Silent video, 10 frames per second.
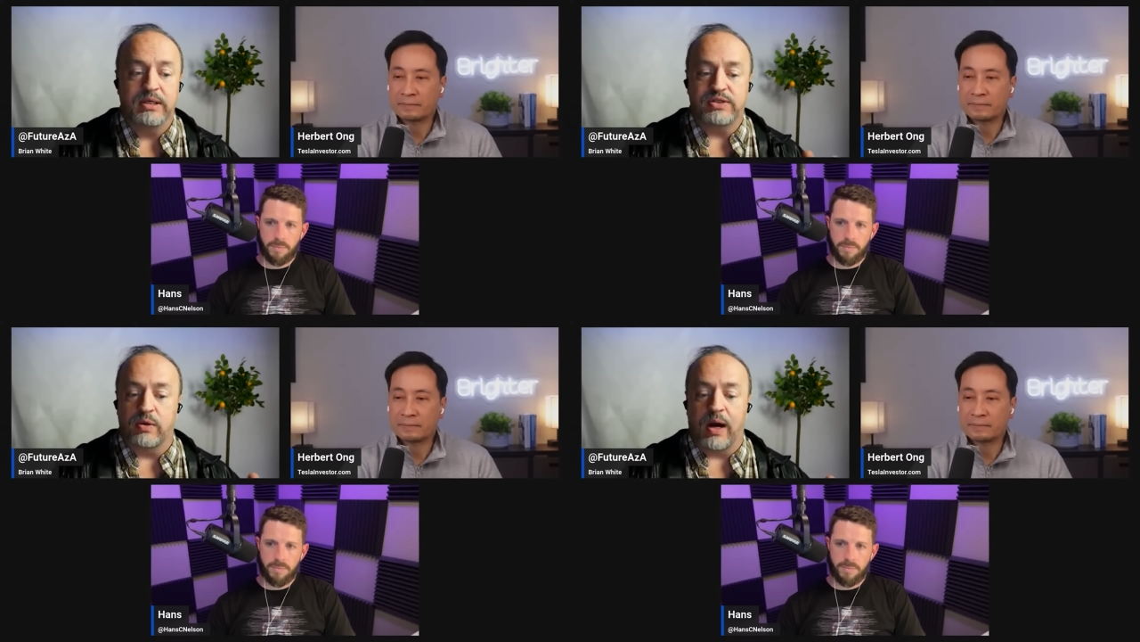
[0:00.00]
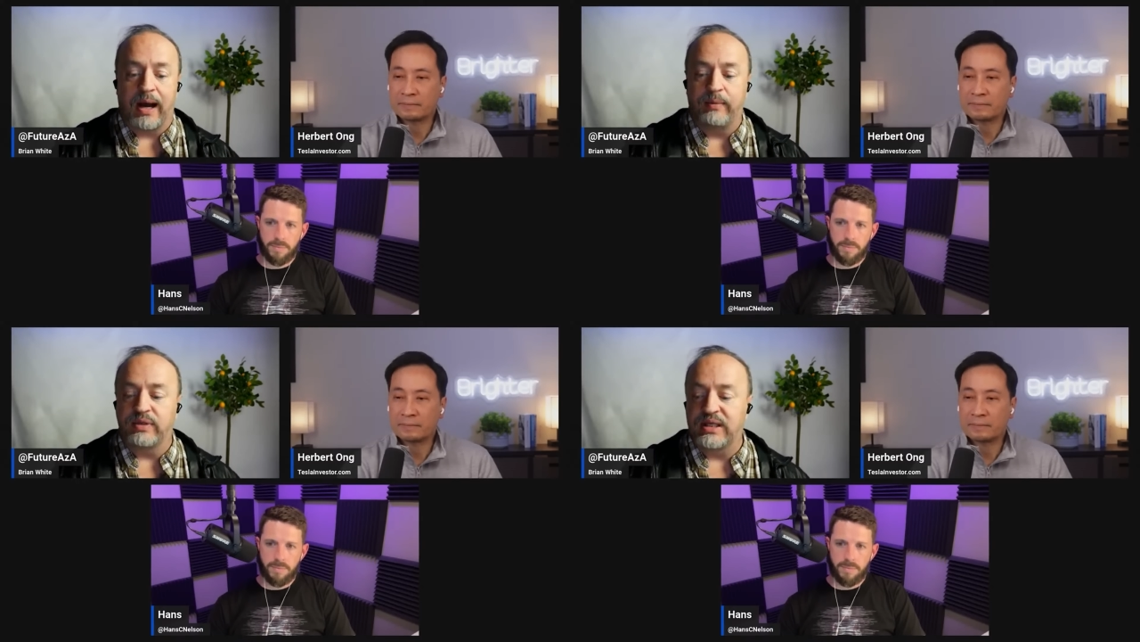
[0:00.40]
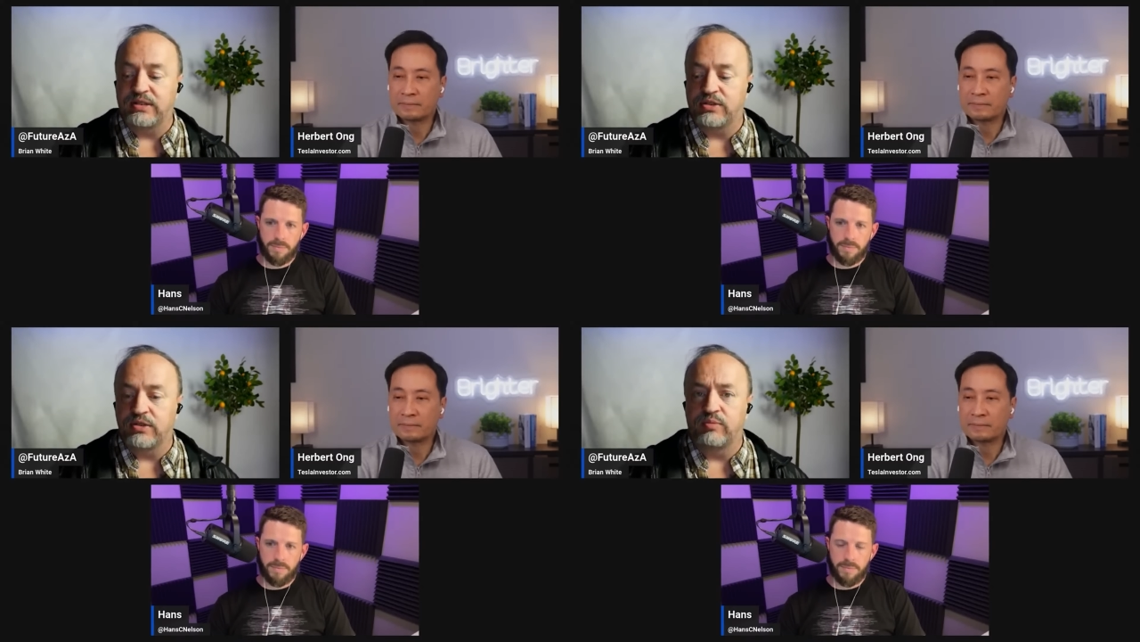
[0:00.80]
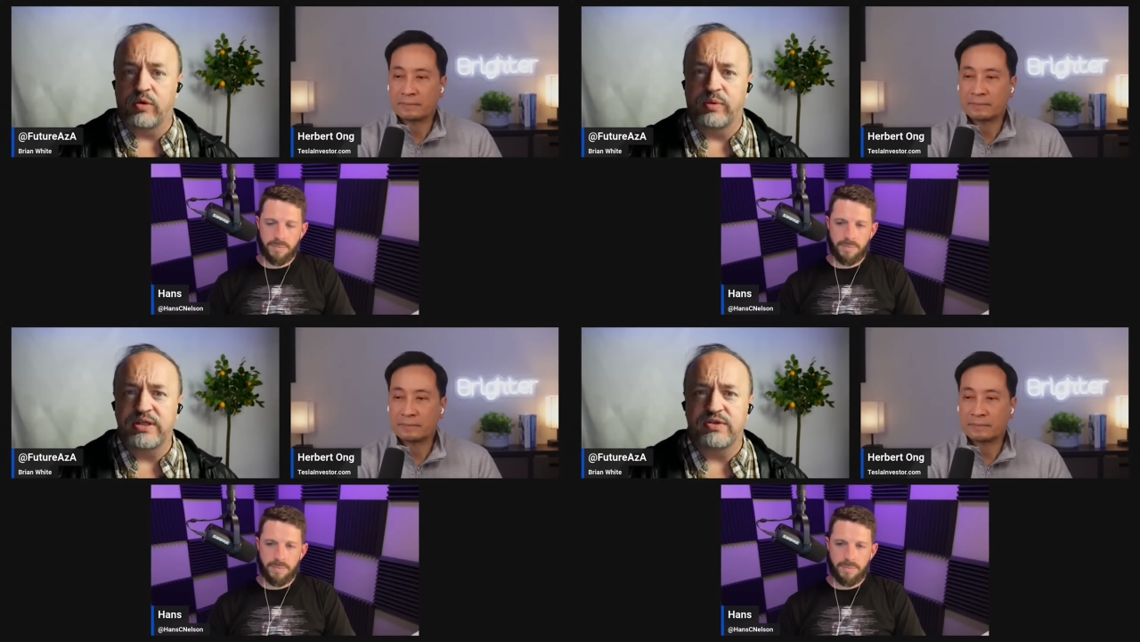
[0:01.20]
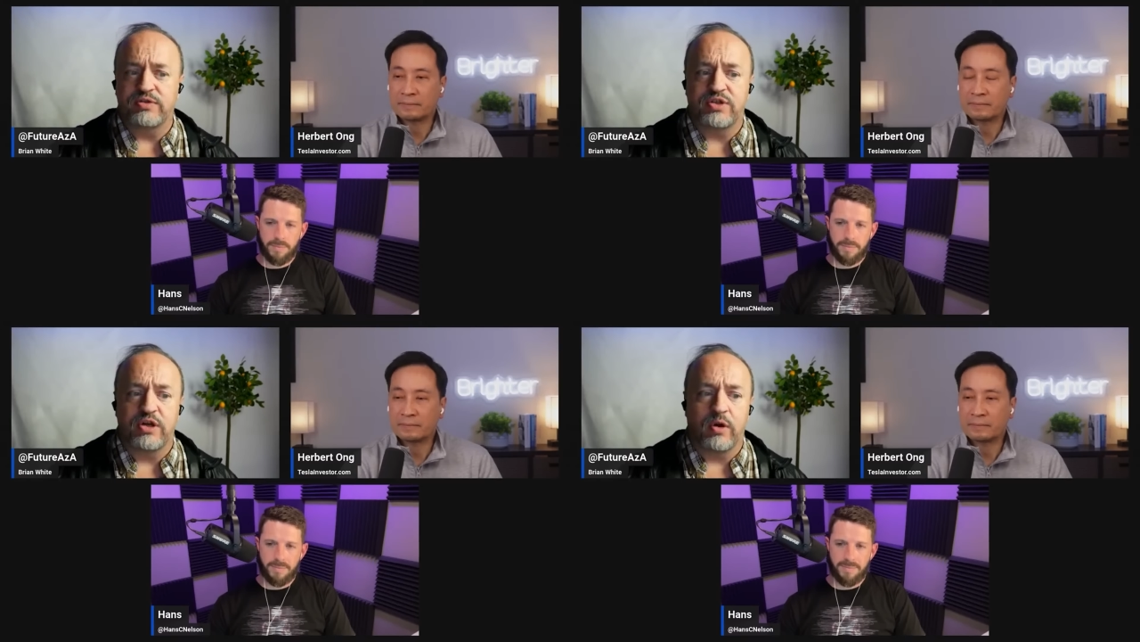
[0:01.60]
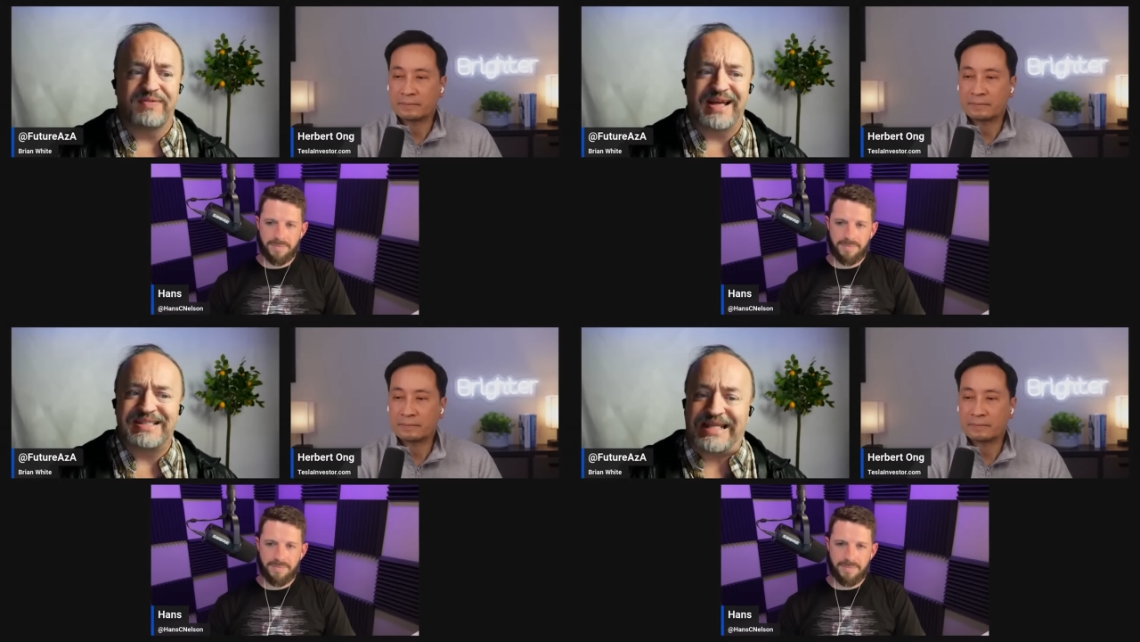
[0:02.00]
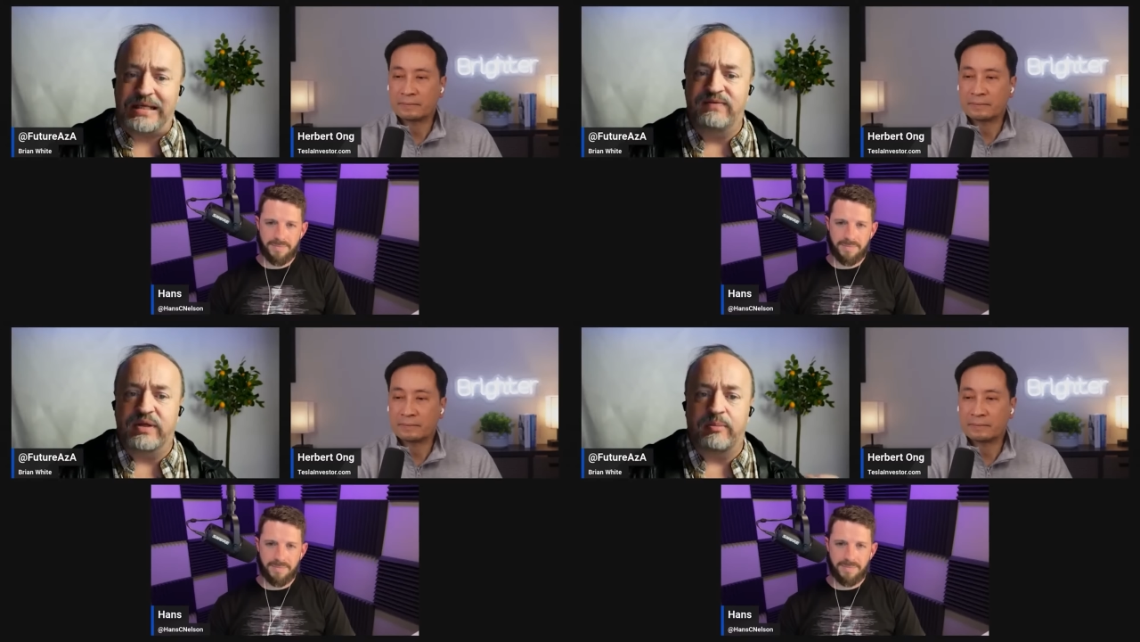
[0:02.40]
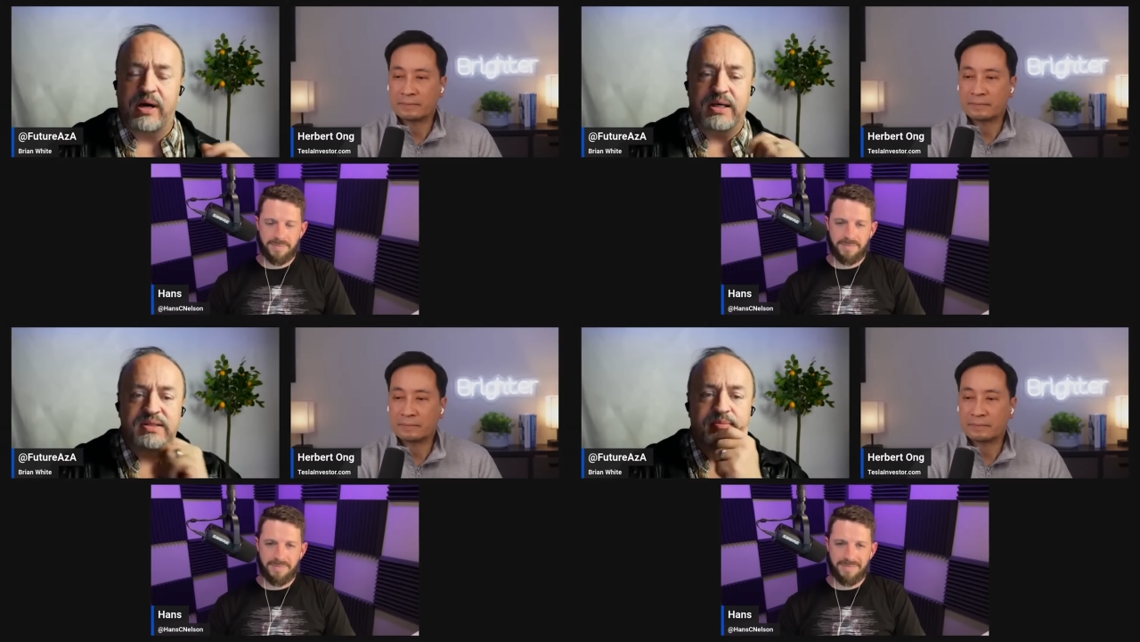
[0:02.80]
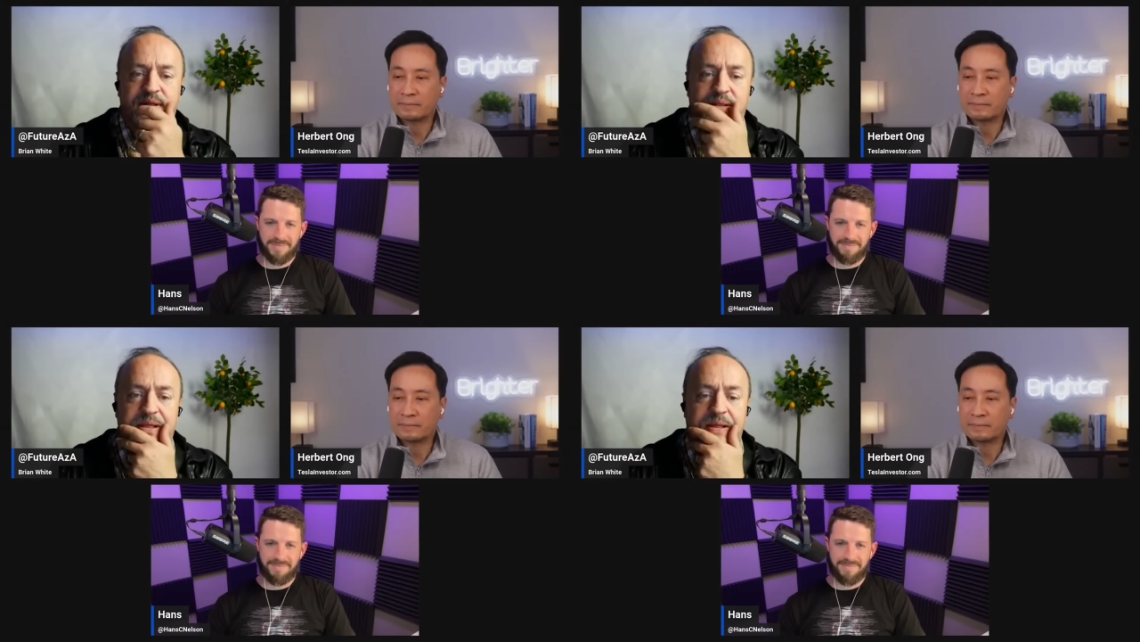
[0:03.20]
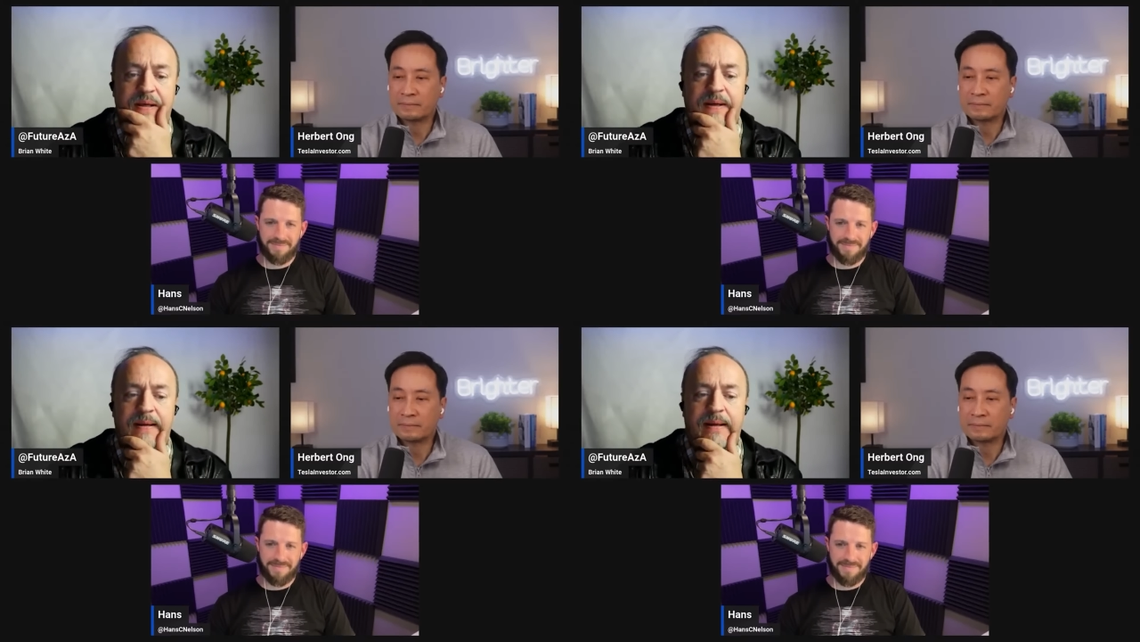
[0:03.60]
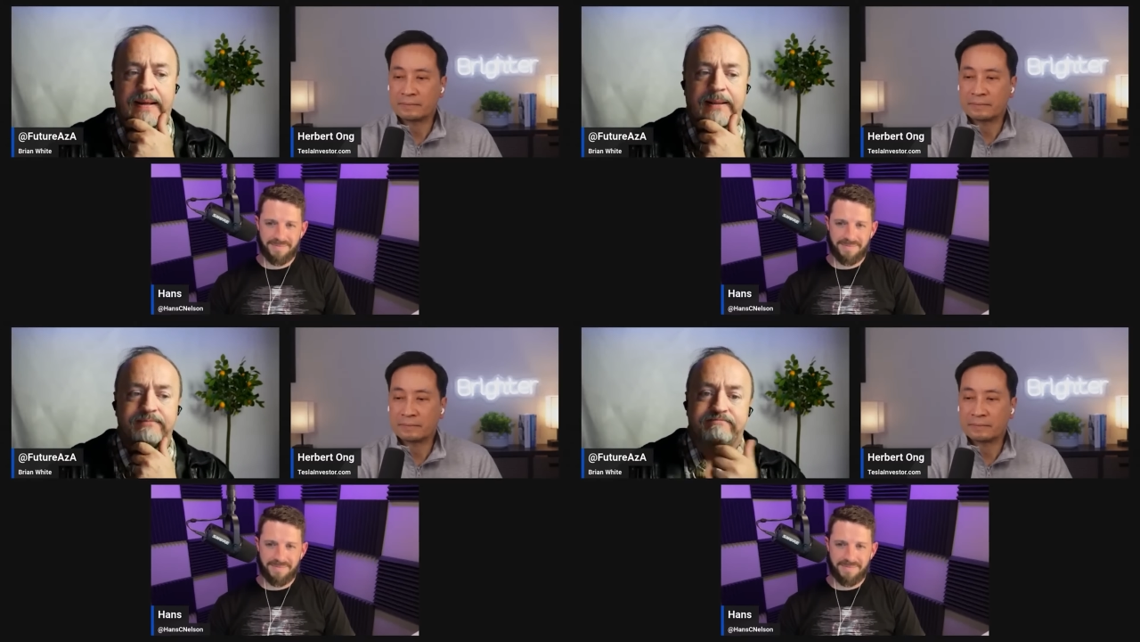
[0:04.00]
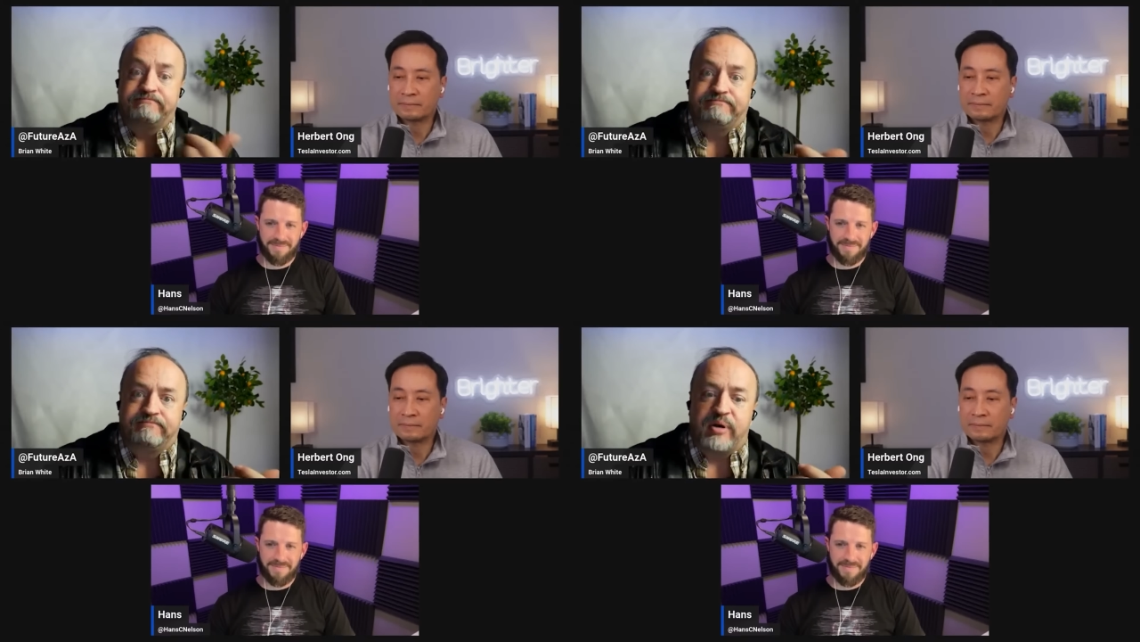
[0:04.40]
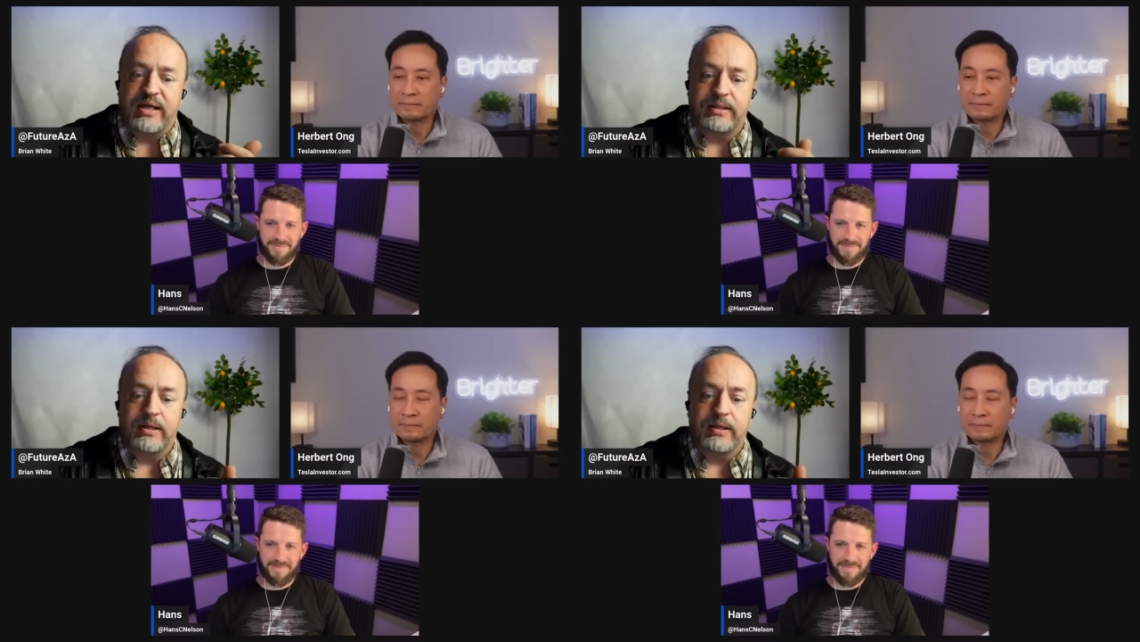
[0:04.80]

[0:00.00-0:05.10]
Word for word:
Speaker 1: So I would need to do more research to know if that's even a possibility. Um, but